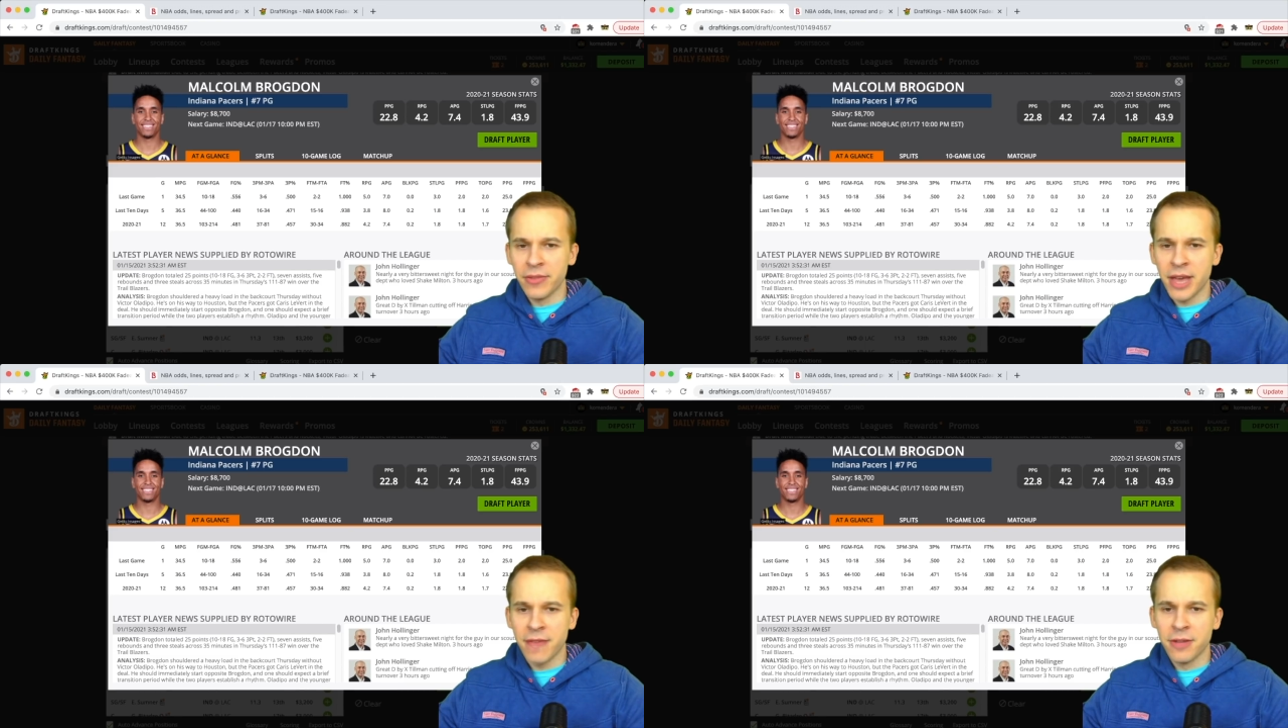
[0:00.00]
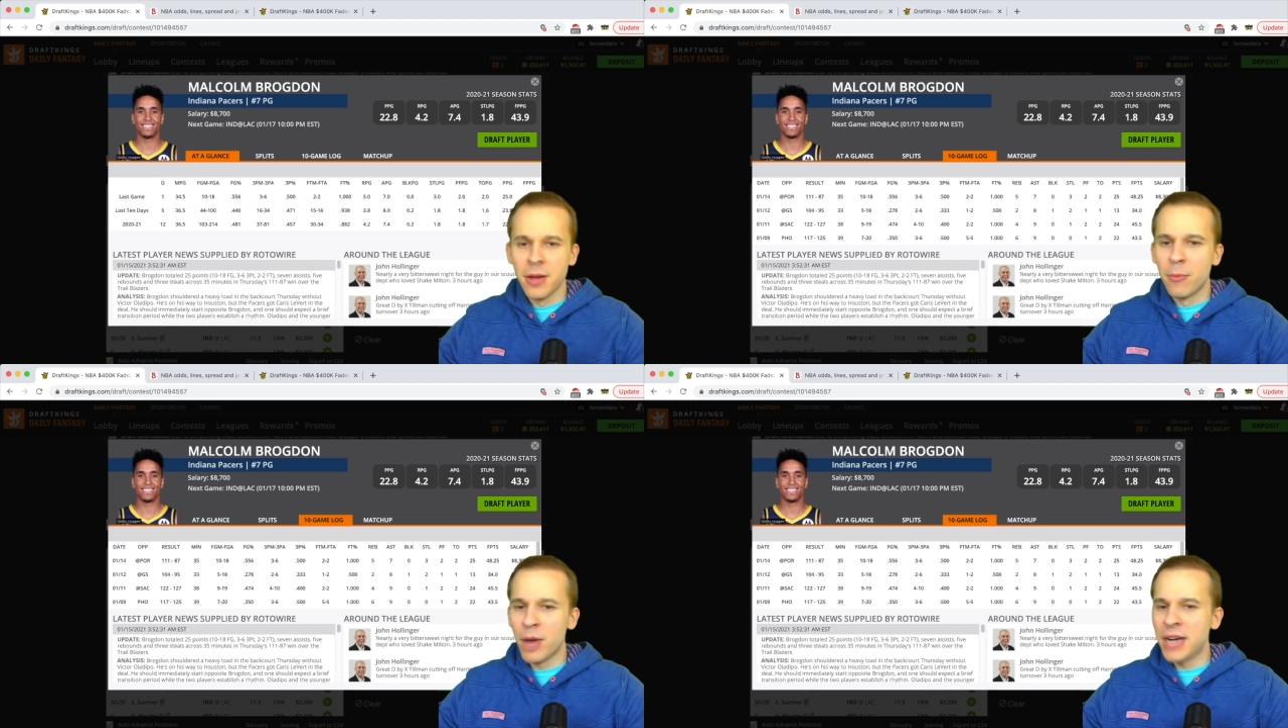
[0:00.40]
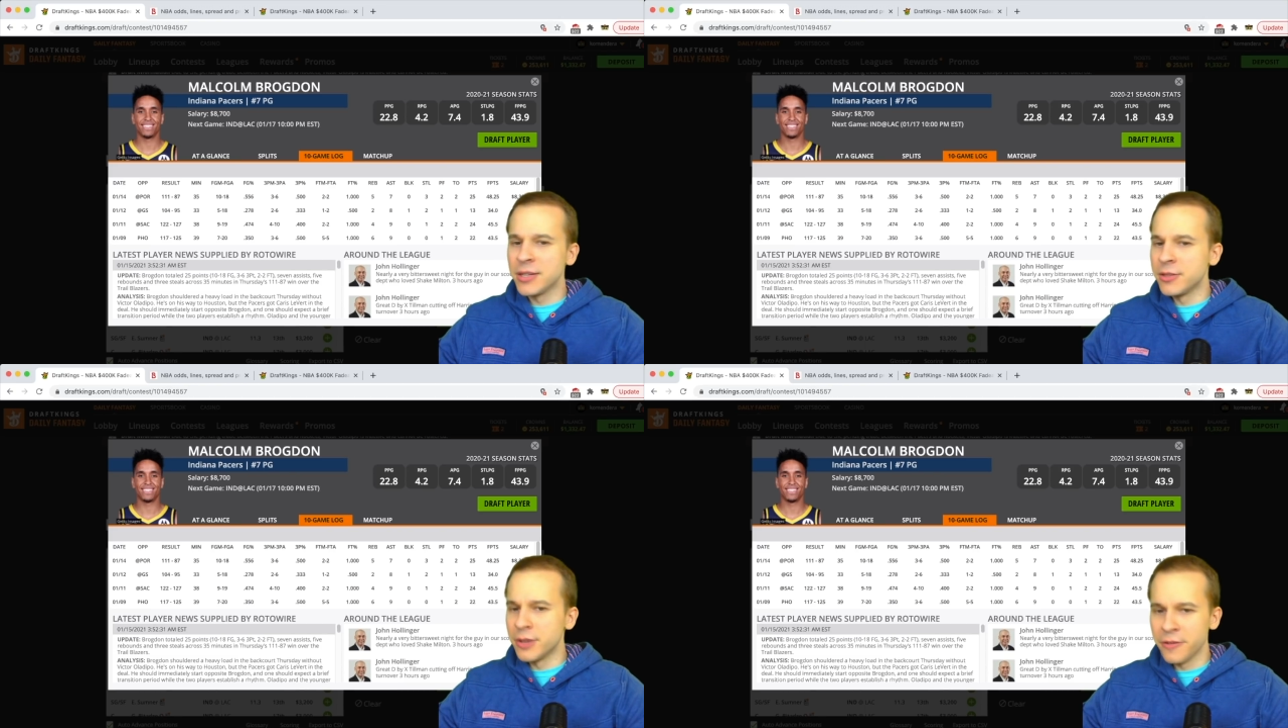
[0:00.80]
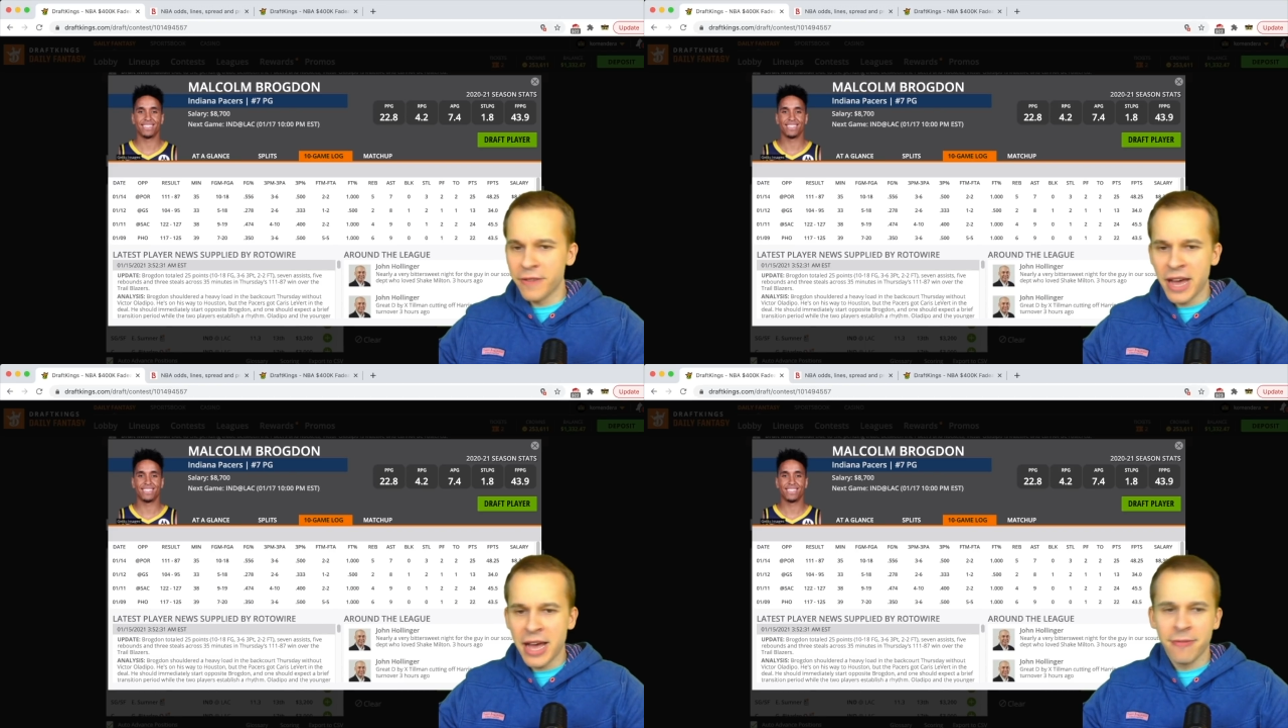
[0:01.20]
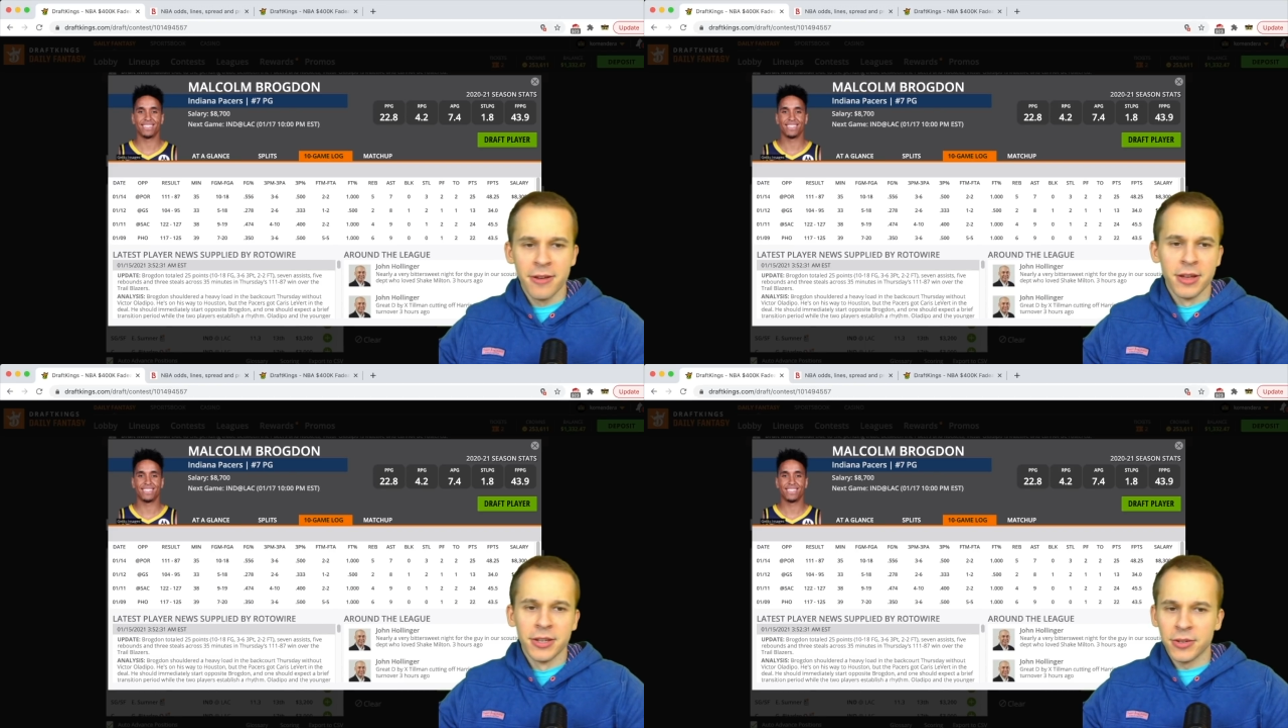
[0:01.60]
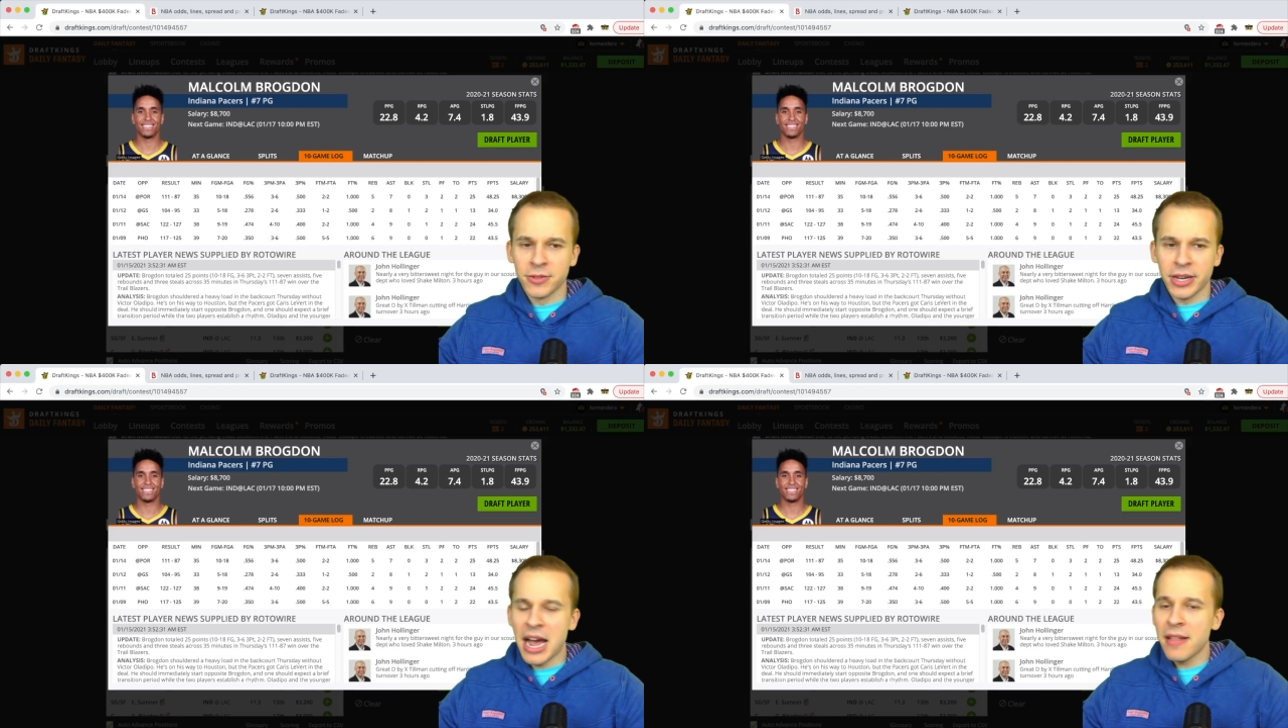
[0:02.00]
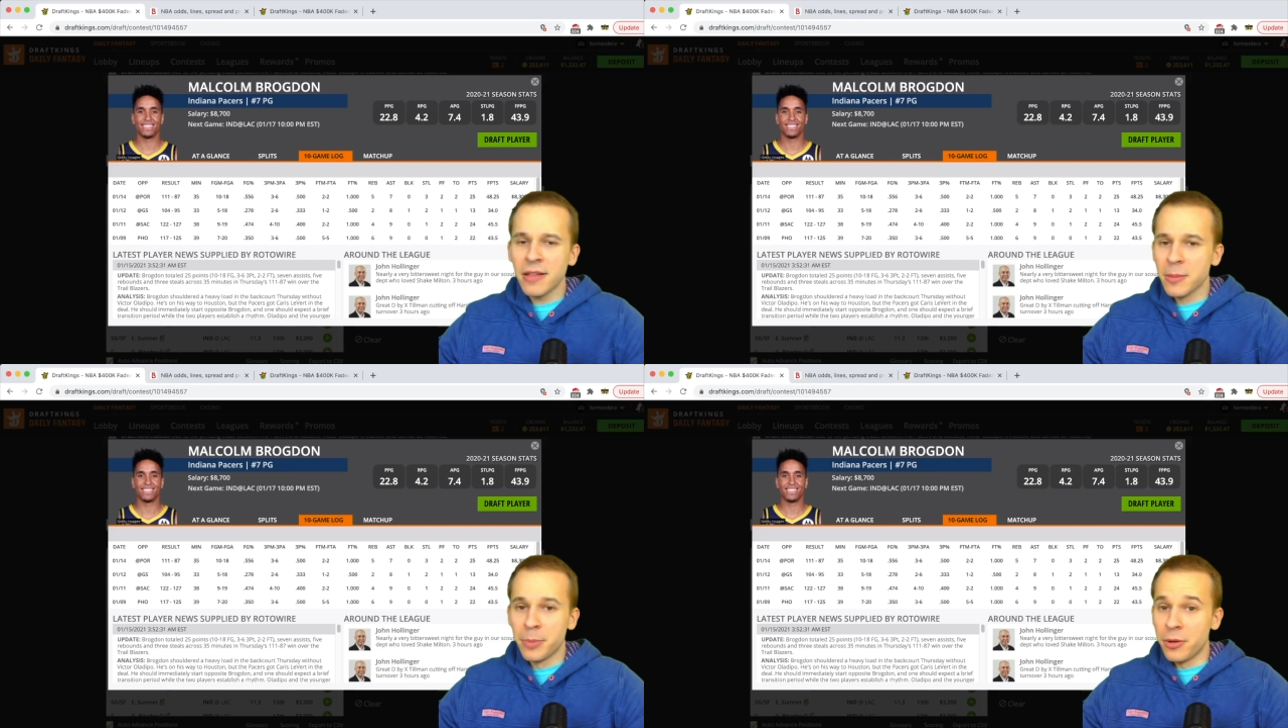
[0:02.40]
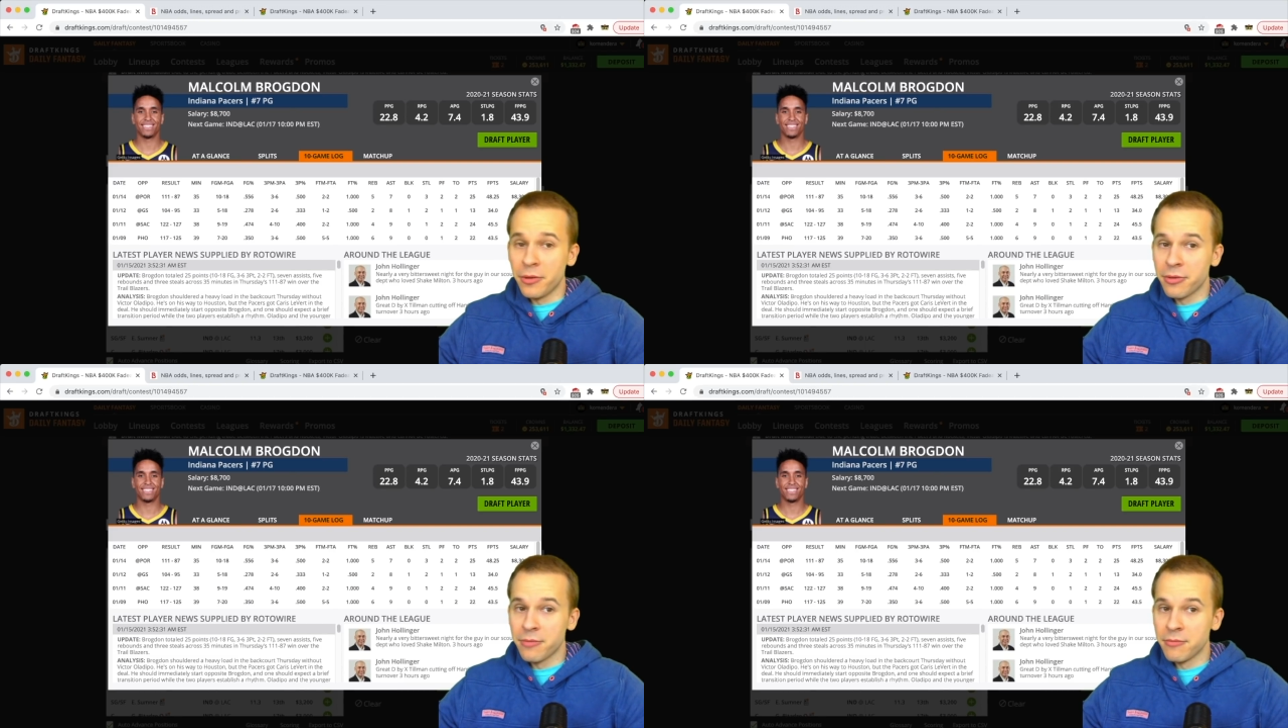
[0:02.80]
left. Brogdon 35. So it's like I like them both.